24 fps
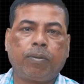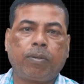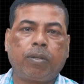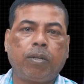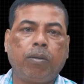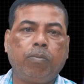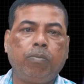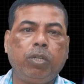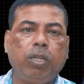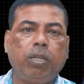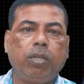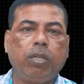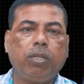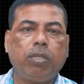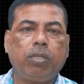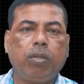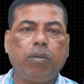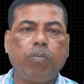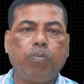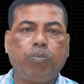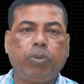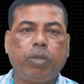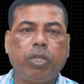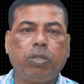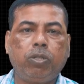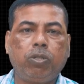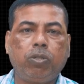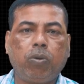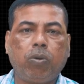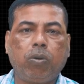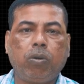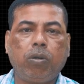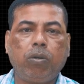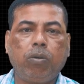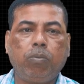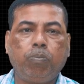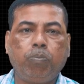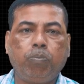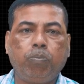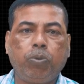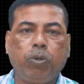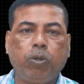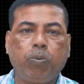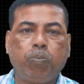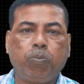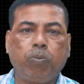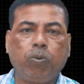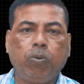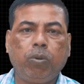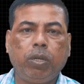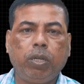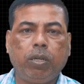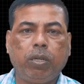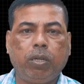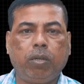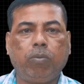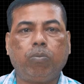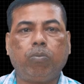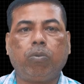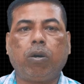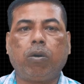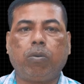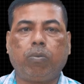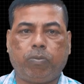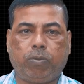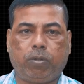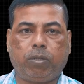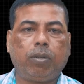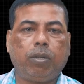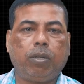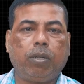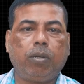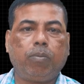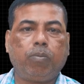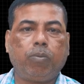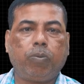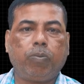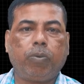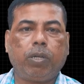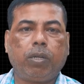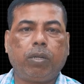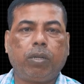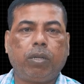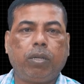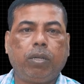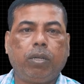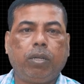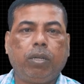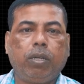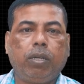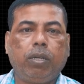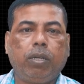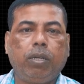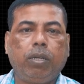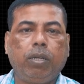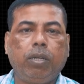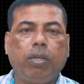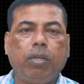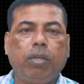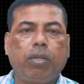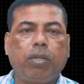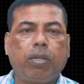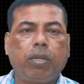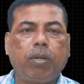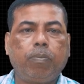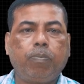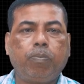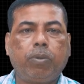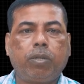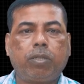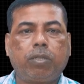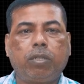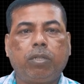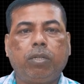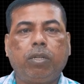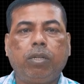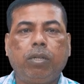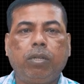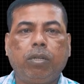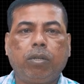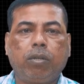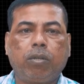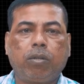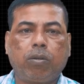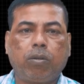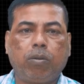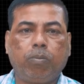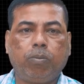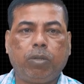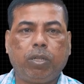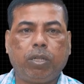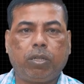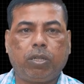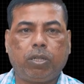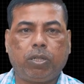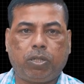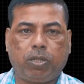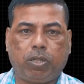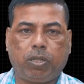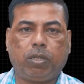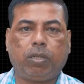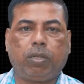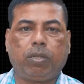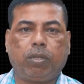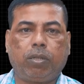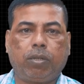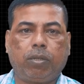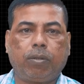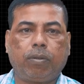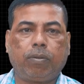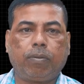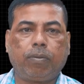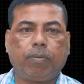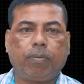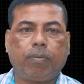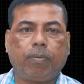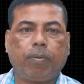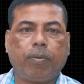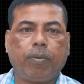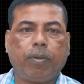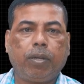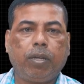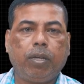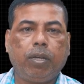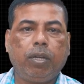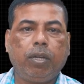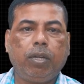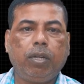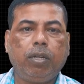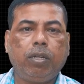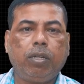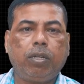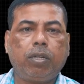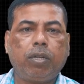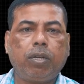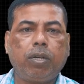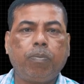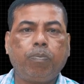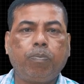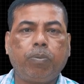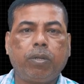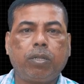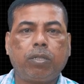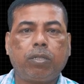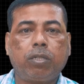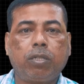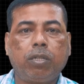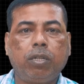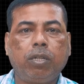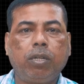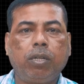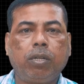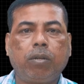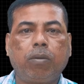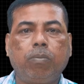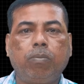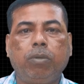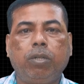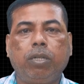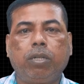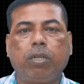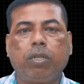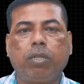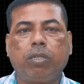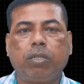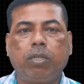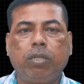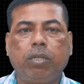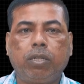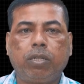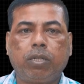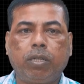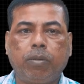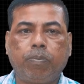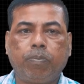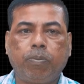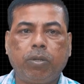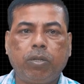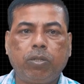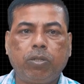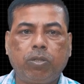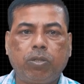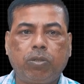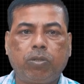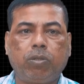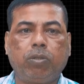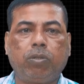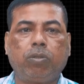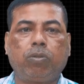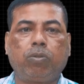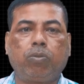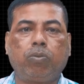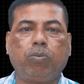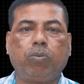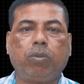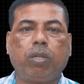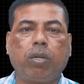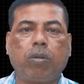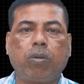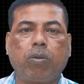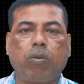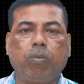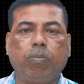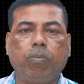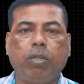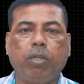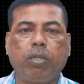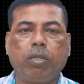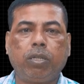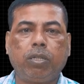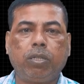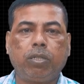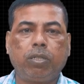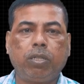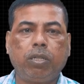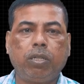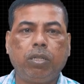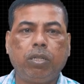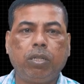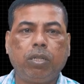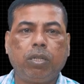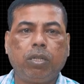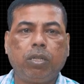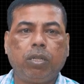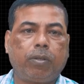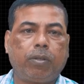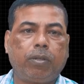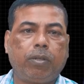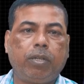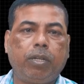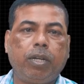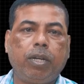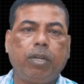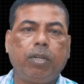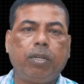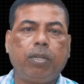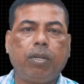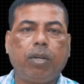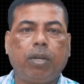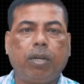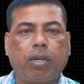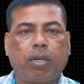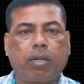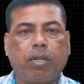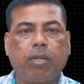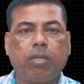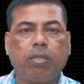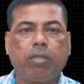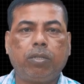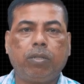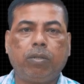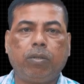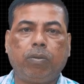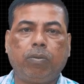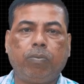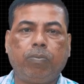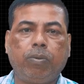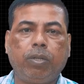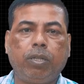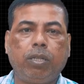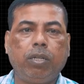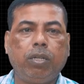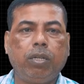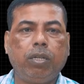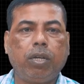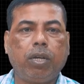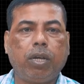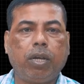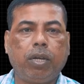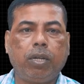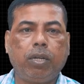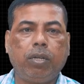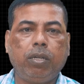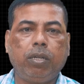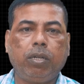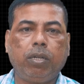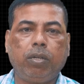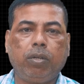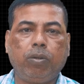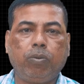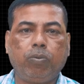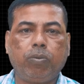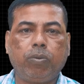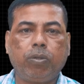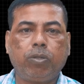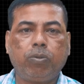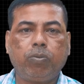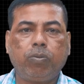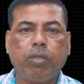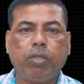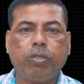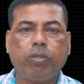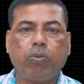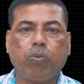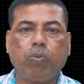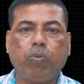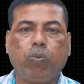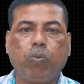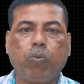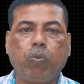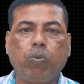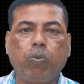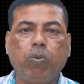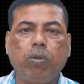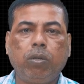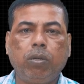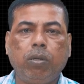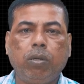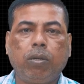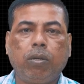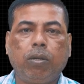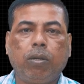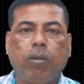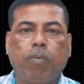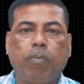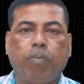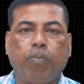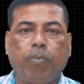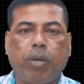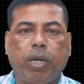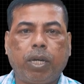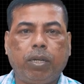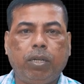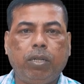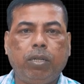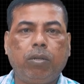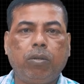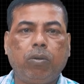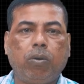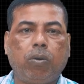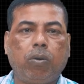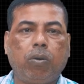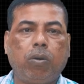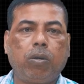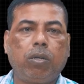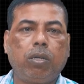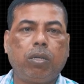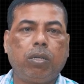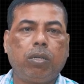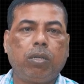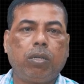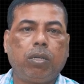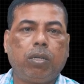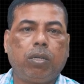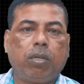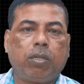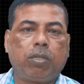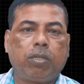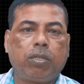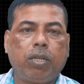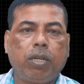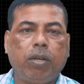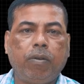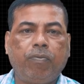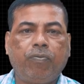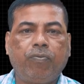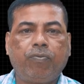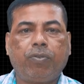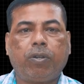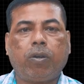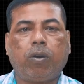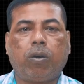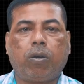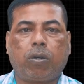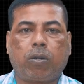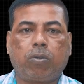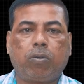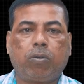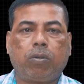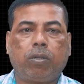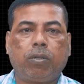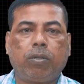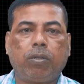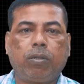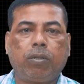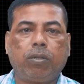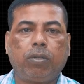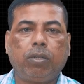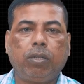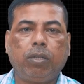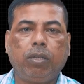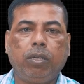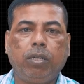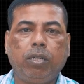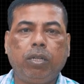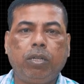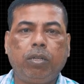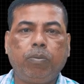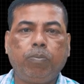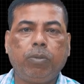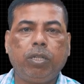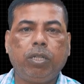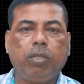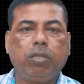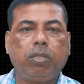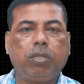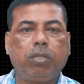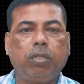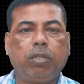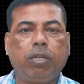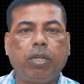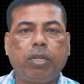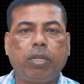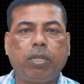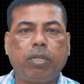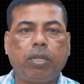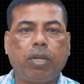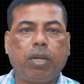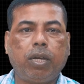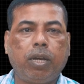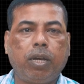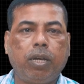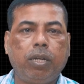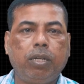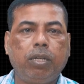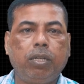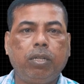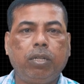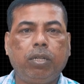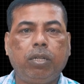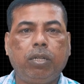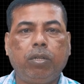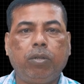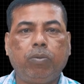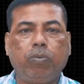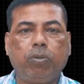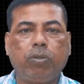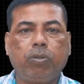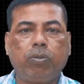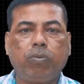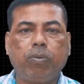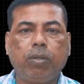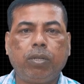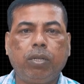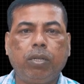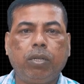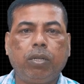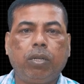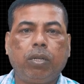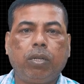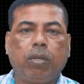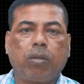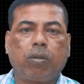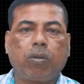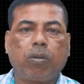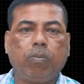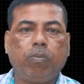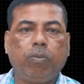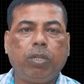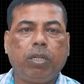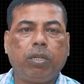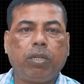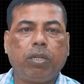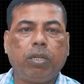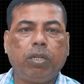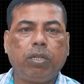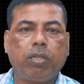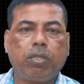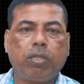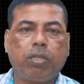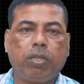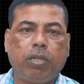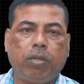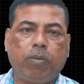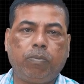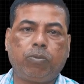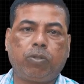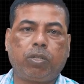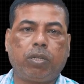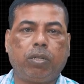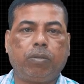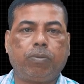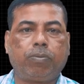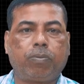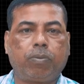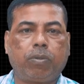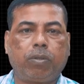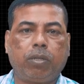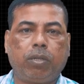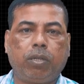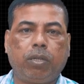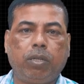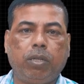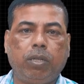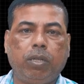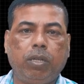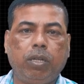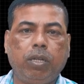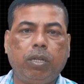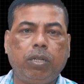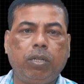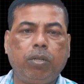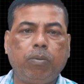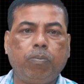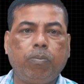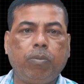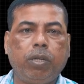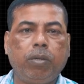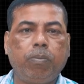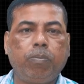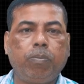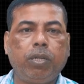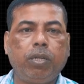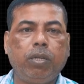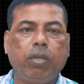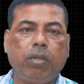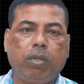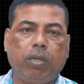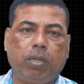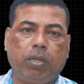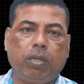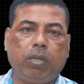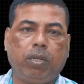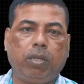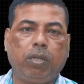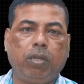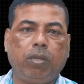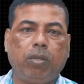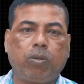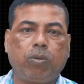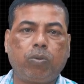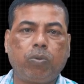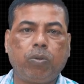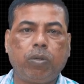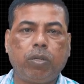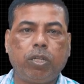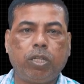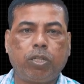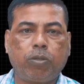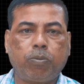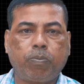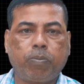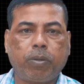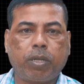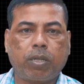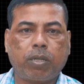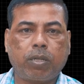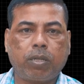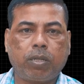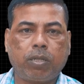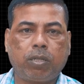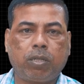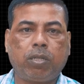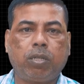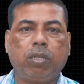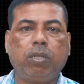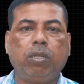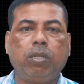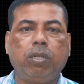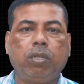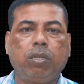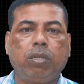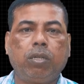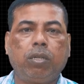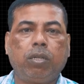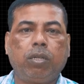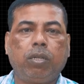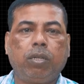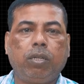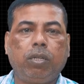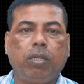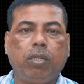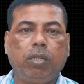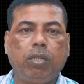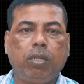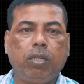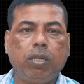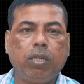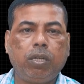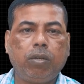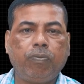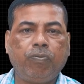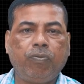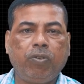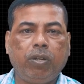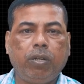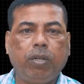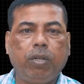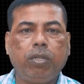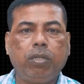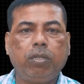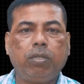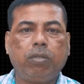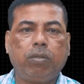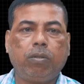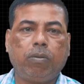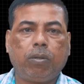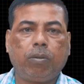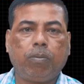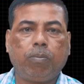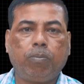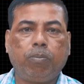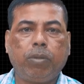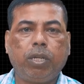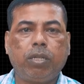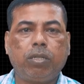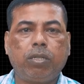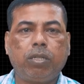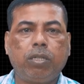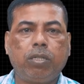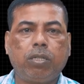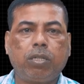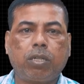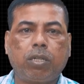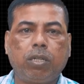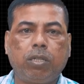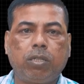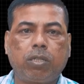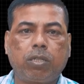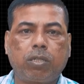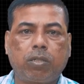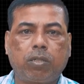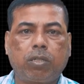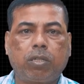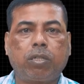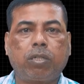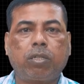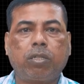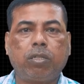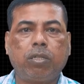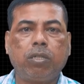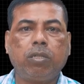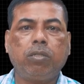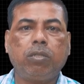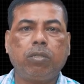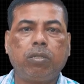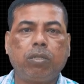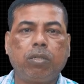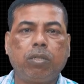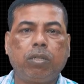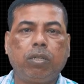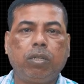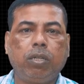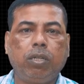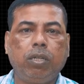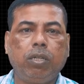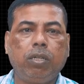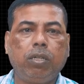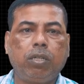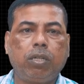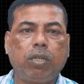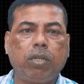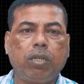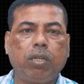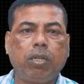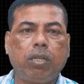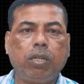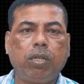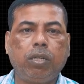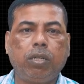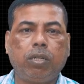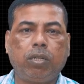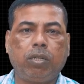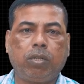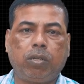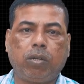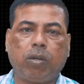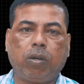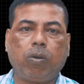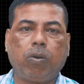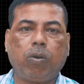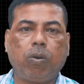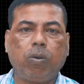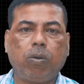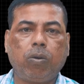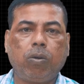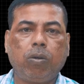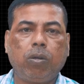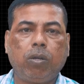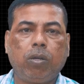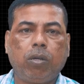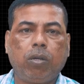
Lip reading: Communication based on people involved. Number 1. Intrapersonal communication. Intrapersonal communication refers to the communication that occurs within an individual's own mind or self-talk. It means that an individual communicates himself. It may be introspection, inner feelings, message constructions, internal dialogue,